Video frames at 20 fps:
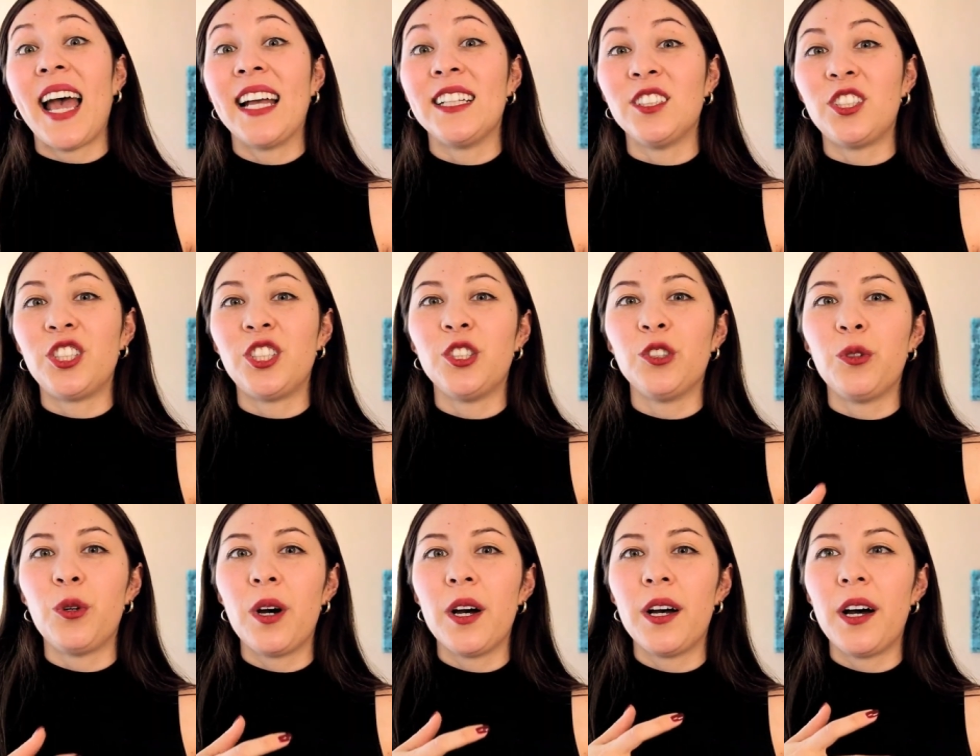tend
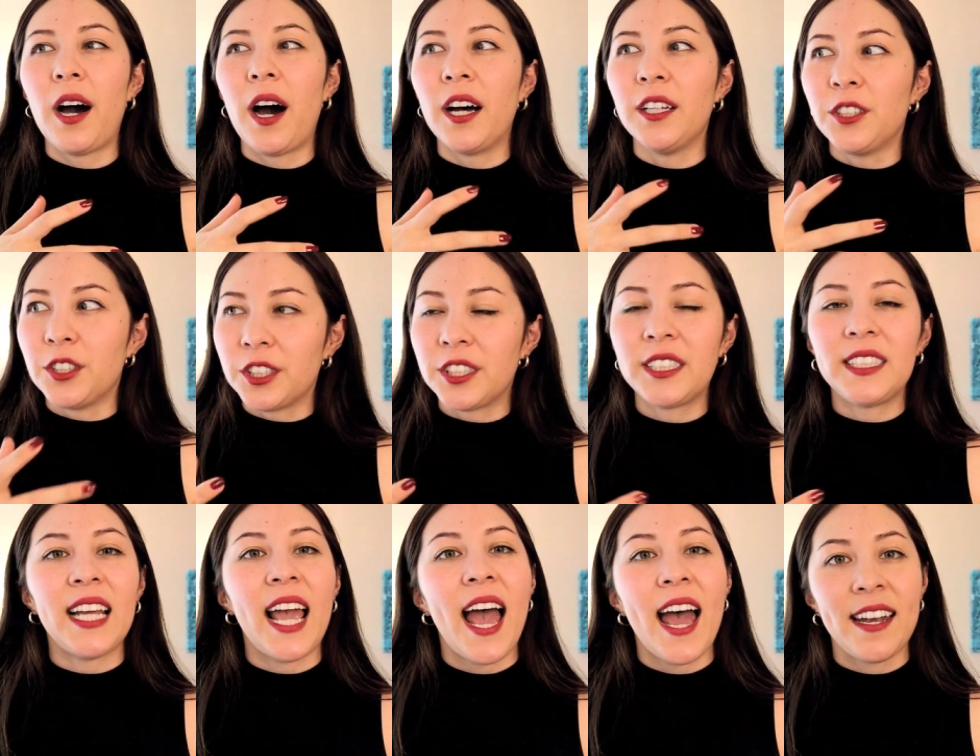to
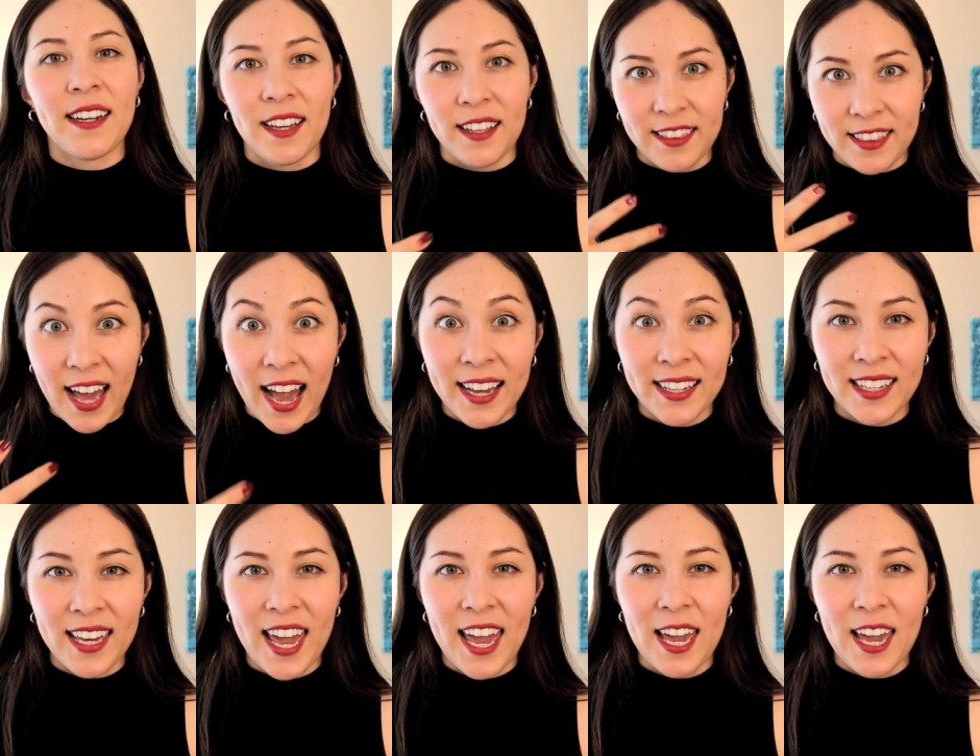understand that